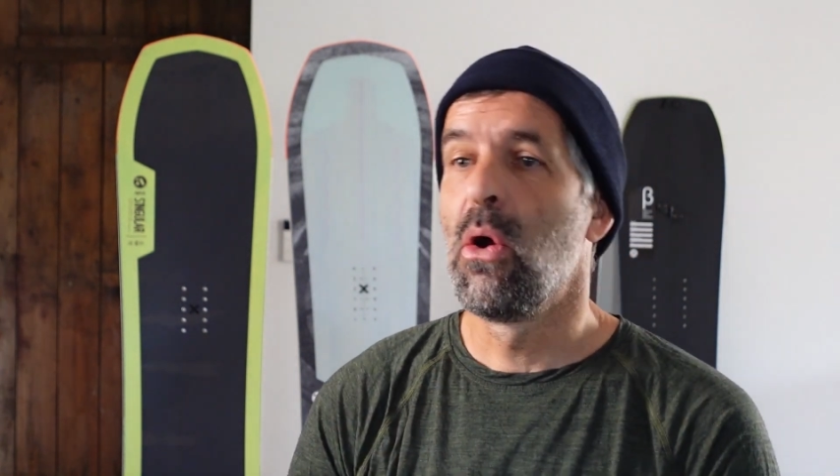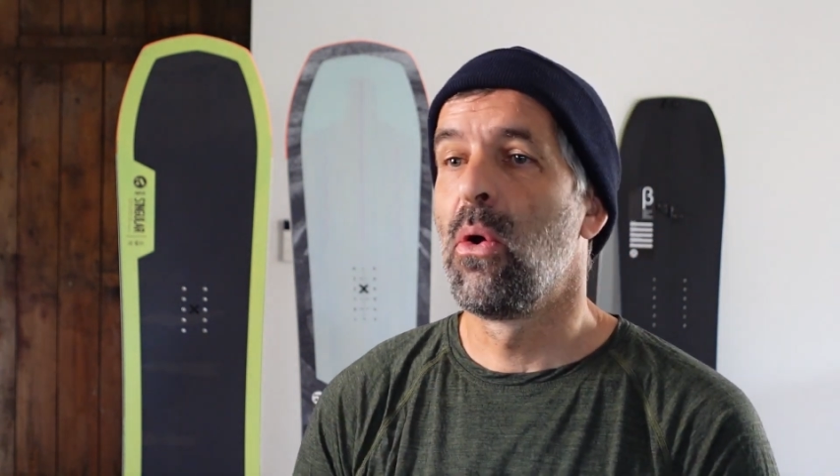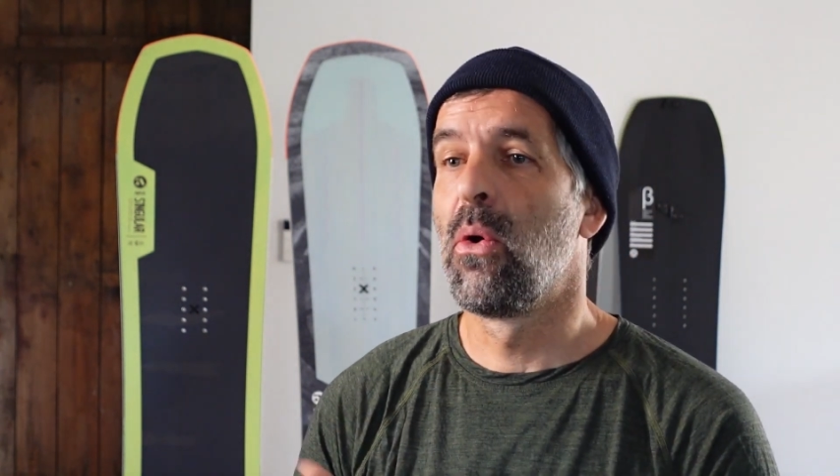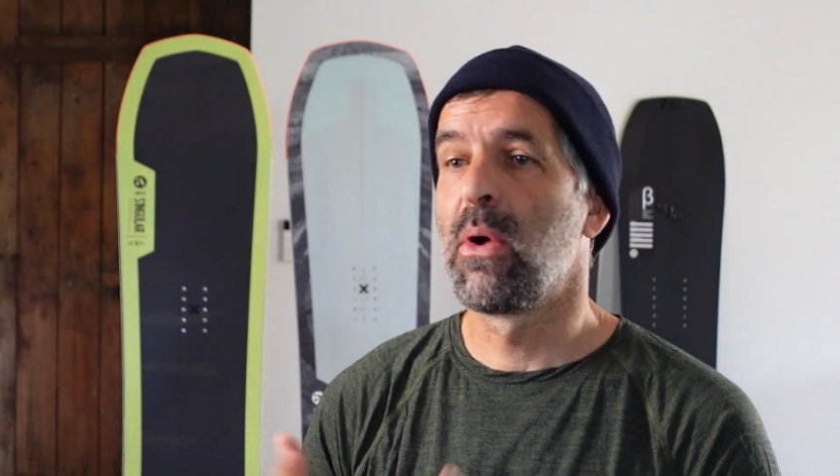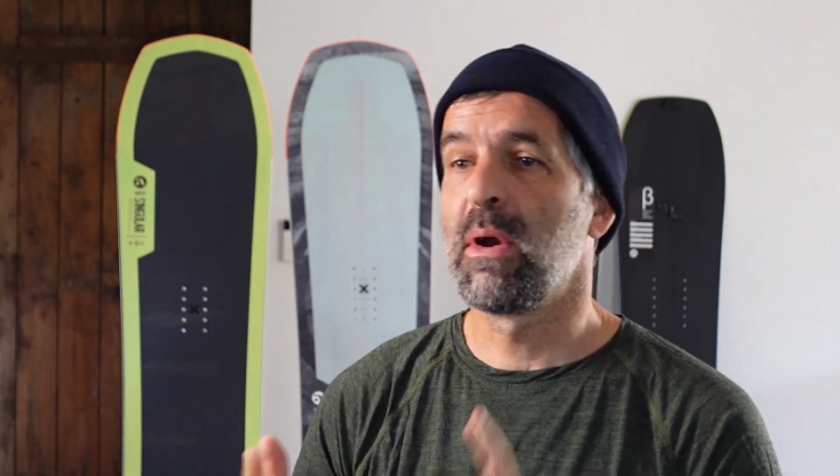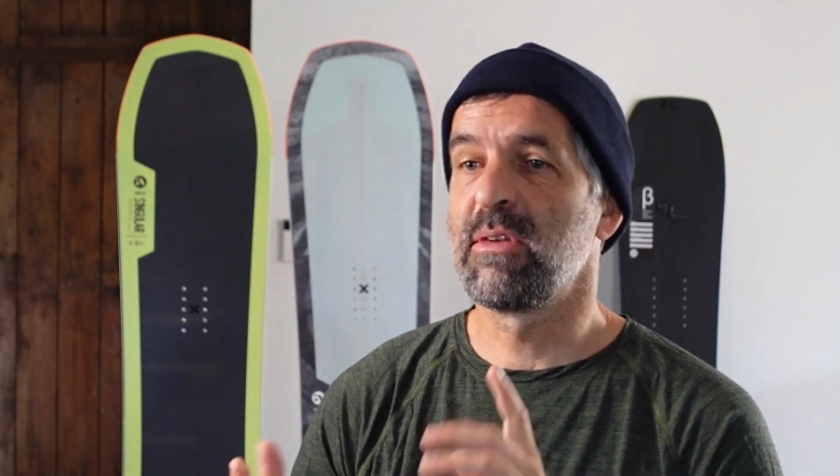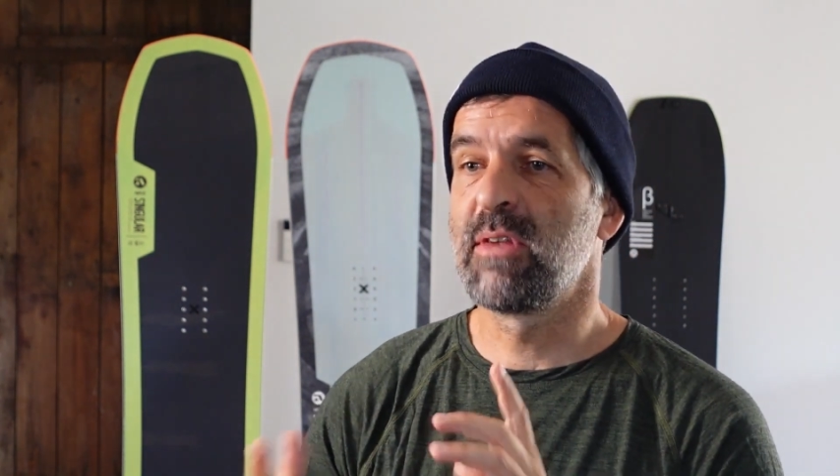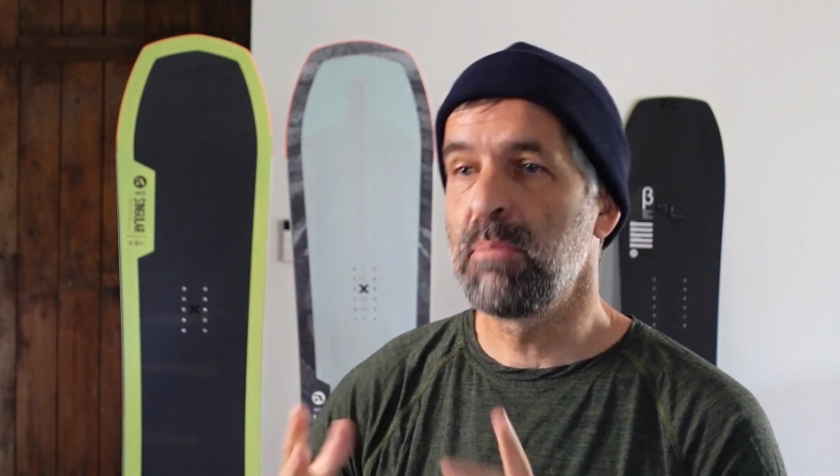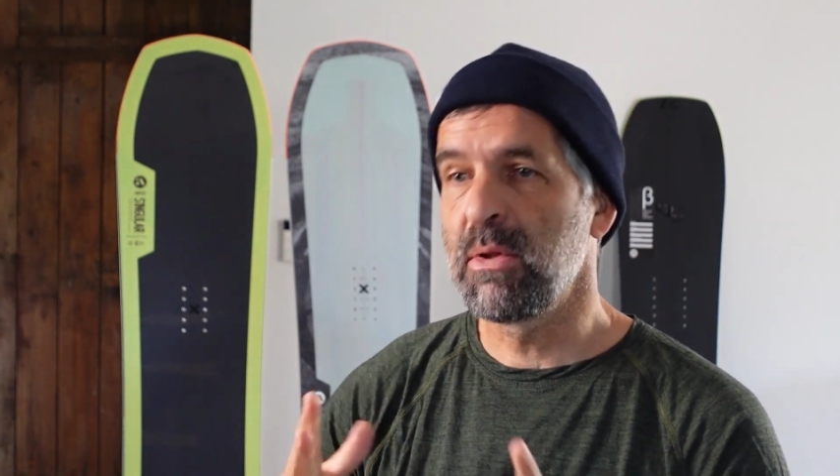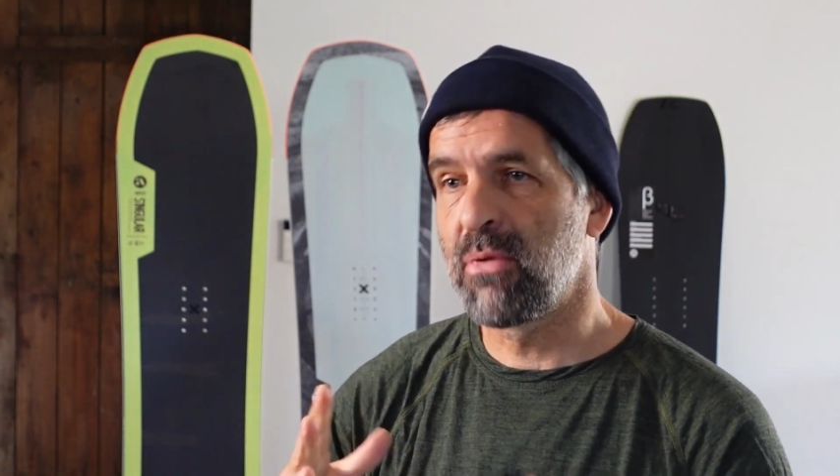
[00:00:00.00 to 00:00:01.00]
or
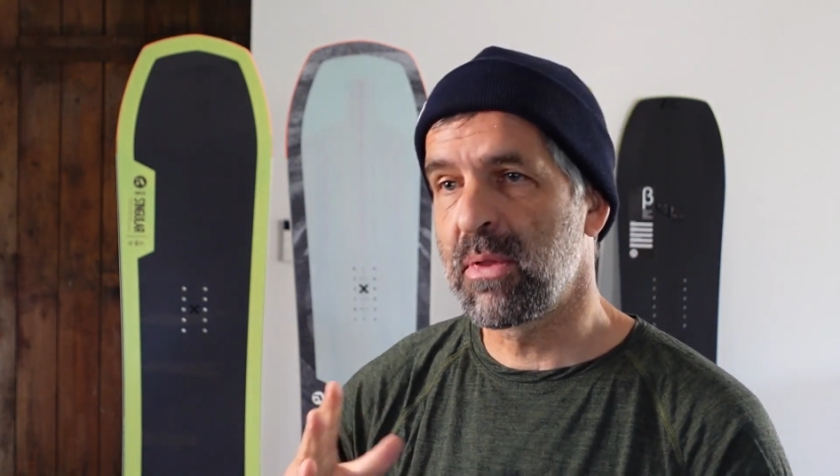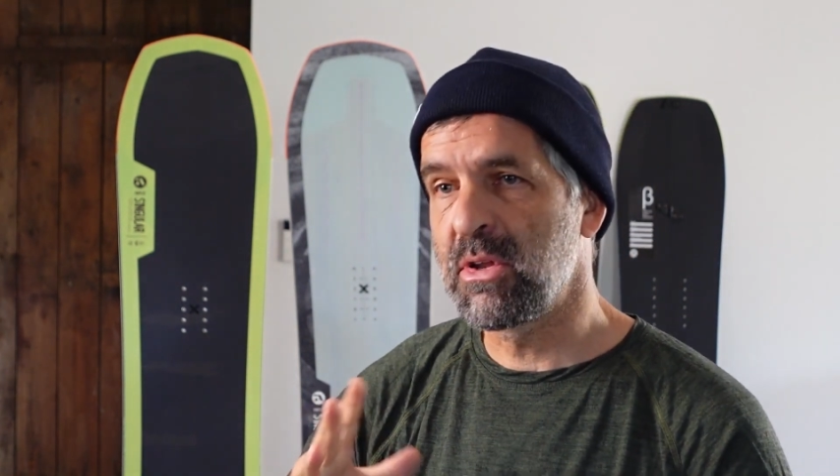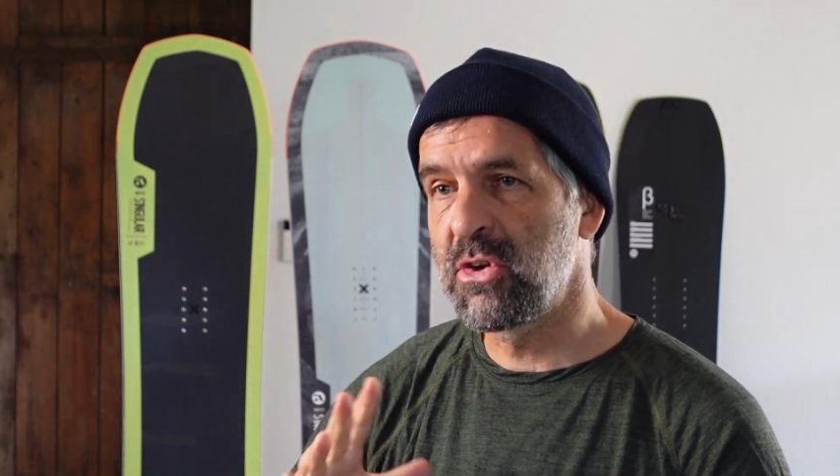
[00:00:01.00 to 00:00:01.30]
simply for the